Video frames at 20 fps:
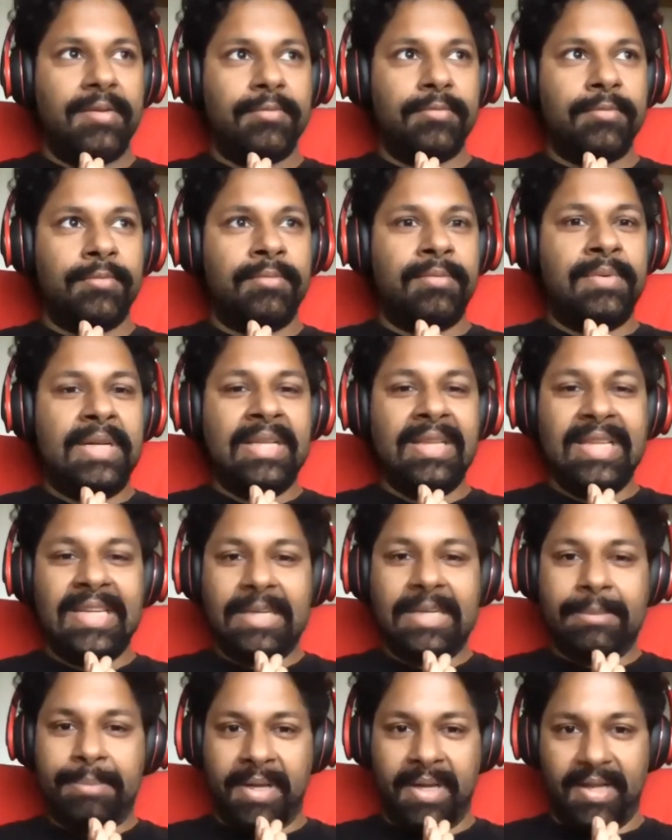It
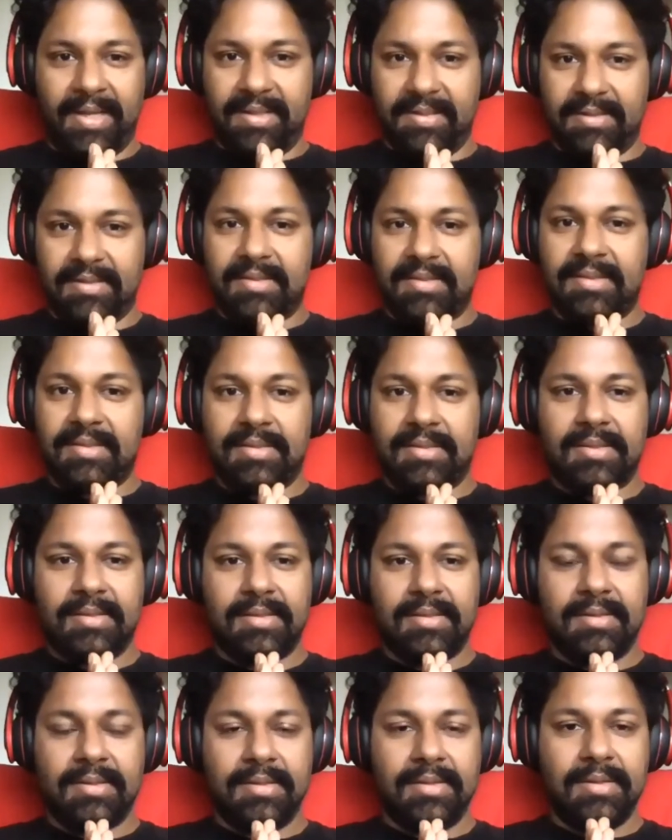really
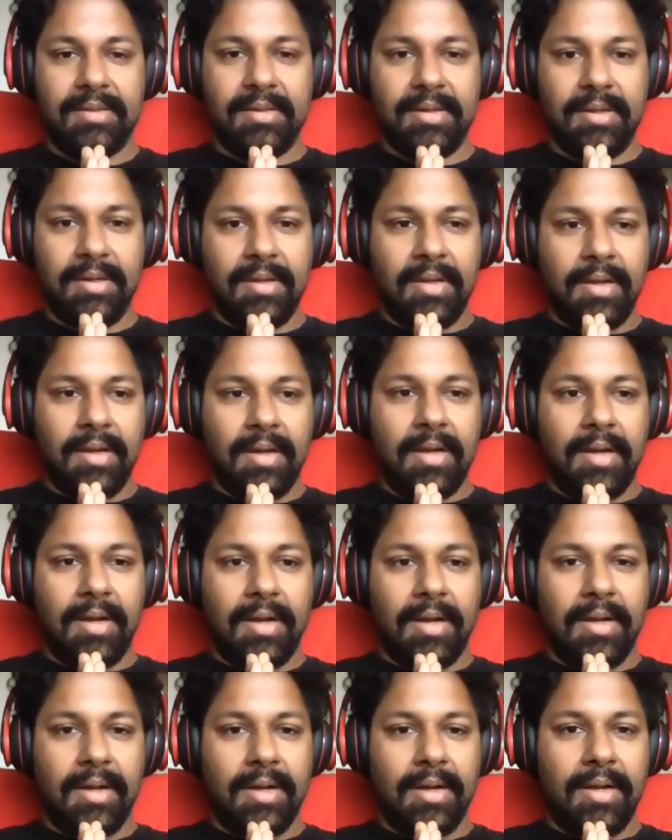depends.
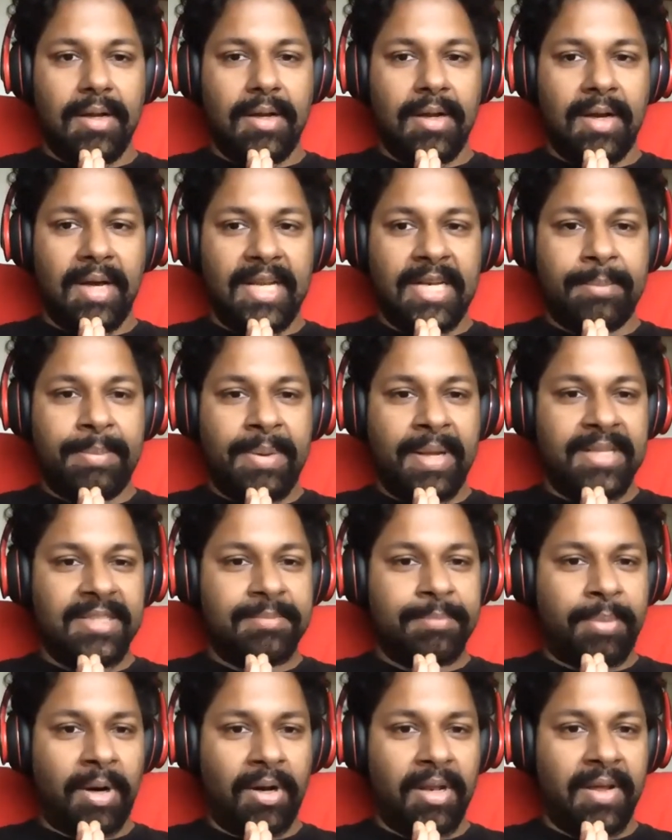It
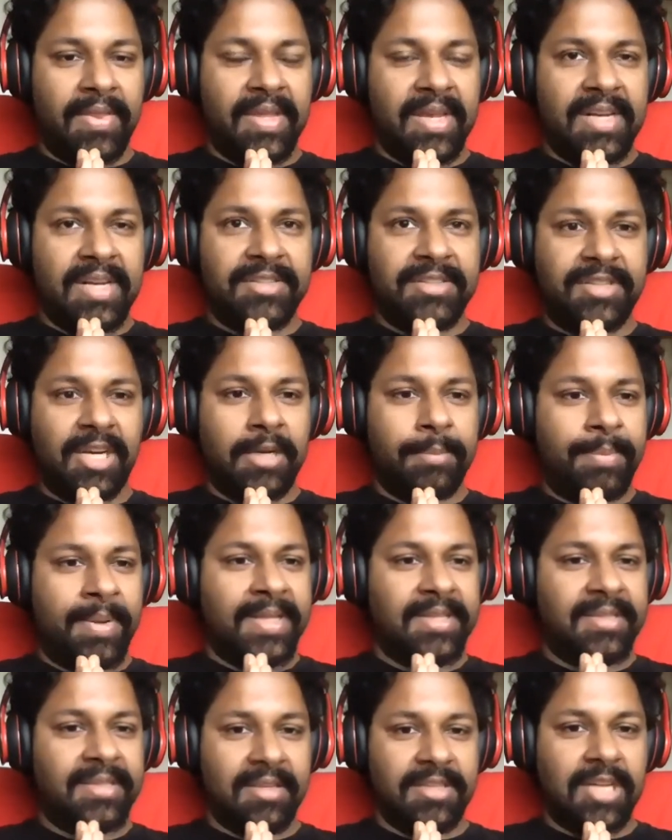depends partly on the industry. It
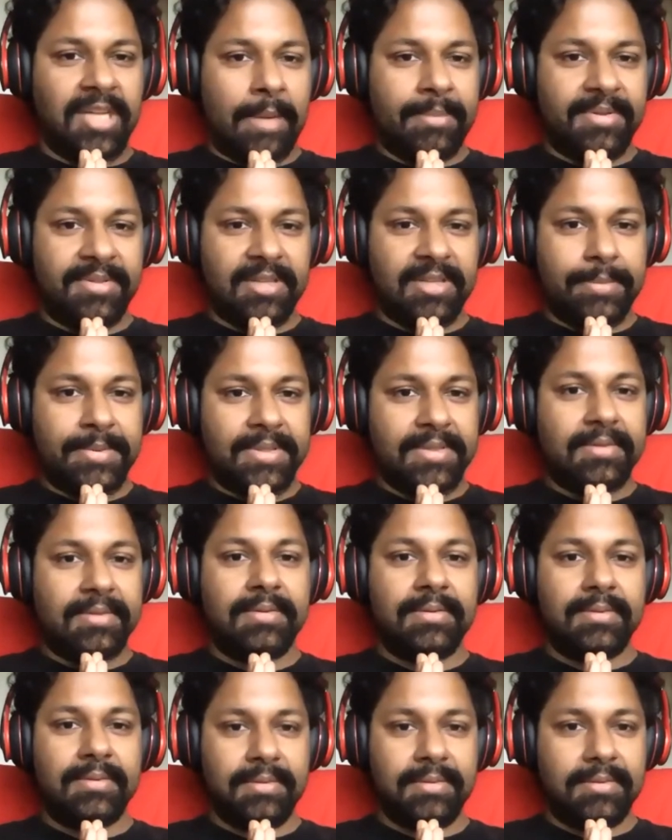depends on the job description.
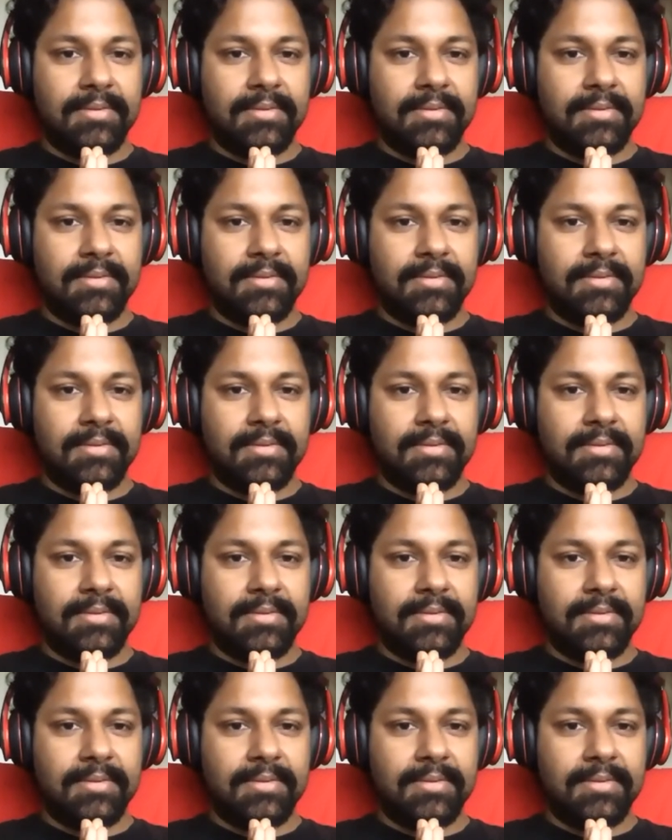